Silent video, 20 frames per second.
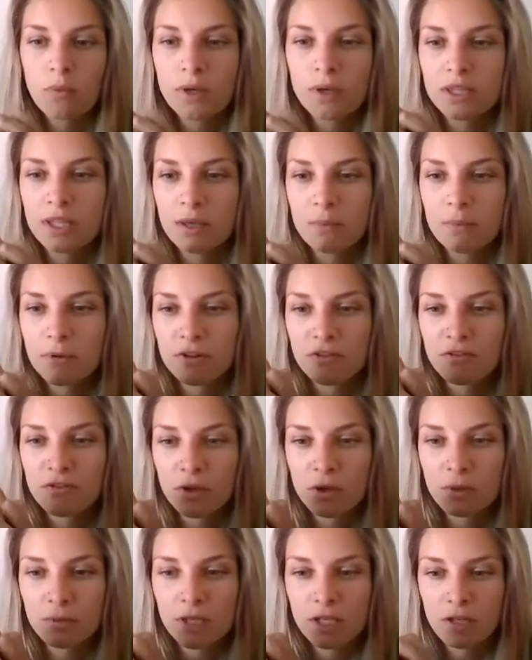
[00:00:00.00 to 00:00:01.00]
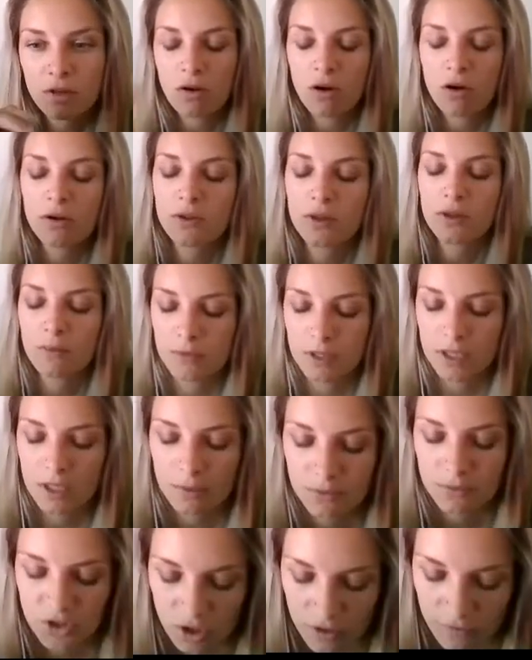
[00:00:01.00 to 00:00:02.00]
would they prefer me to call them? The
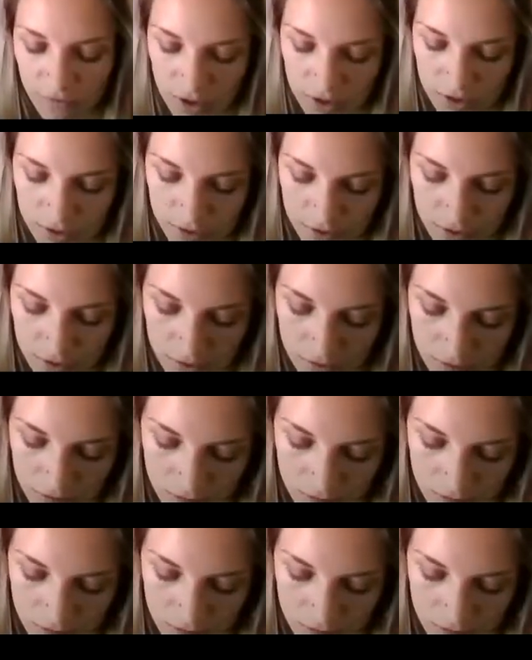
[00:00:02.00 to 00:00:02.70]
observers?